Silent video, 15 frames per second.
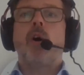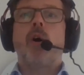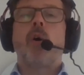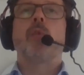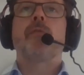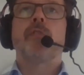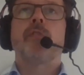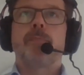
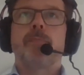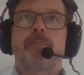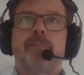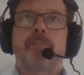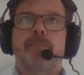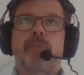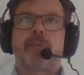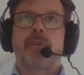over
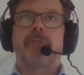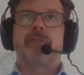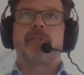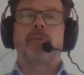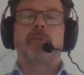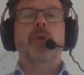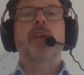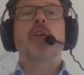
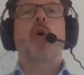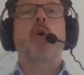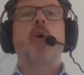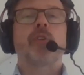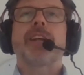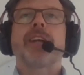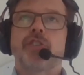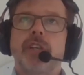we can
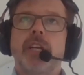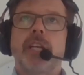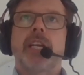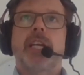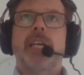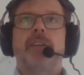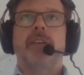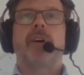
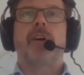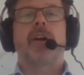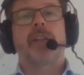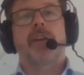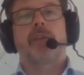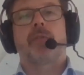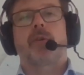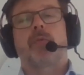overachieve
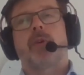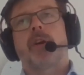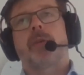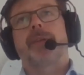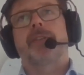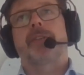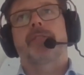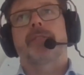on their
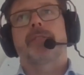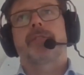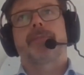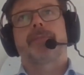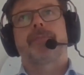requirements.